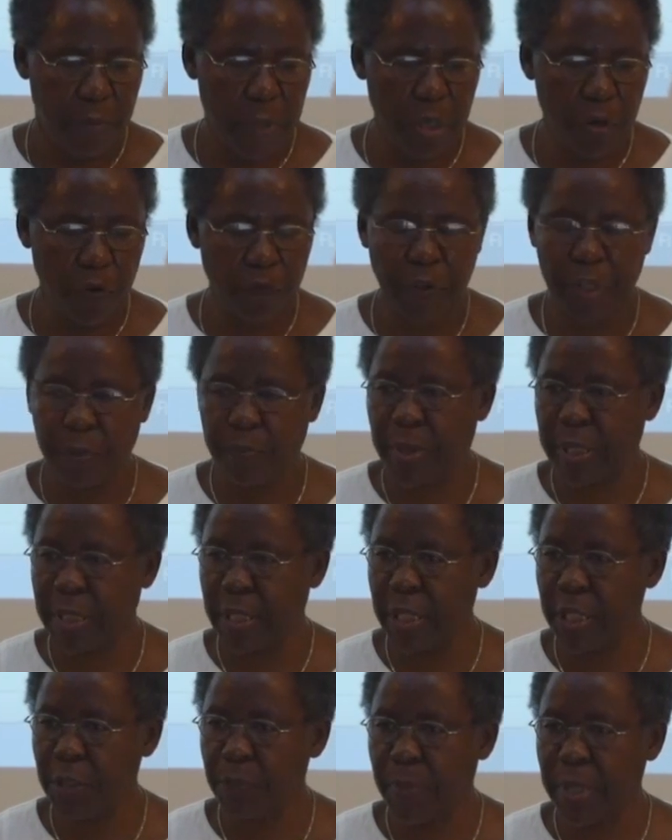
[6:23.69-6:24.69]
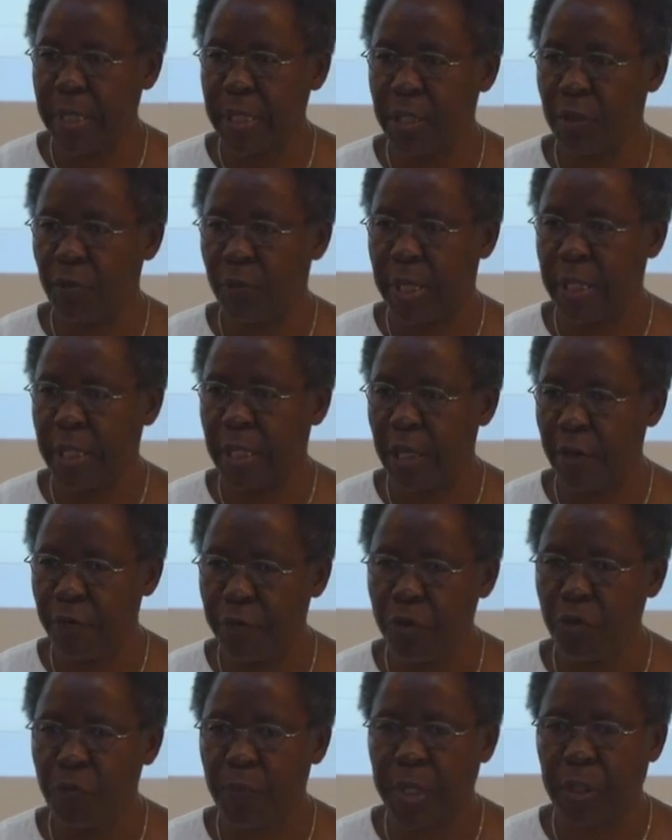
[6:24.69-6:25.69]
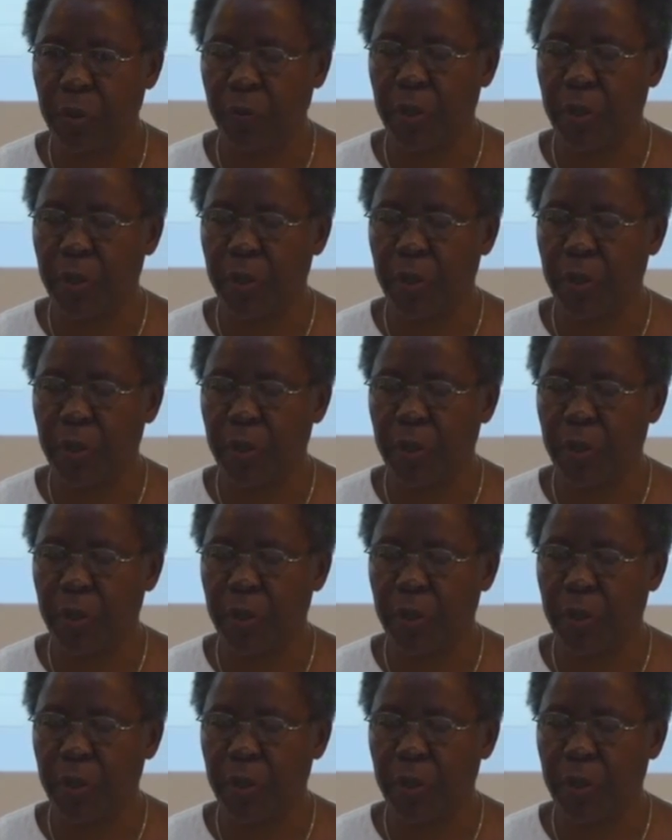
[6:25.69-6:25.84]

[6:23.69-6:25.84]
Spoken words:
Many of the participants were interviewed,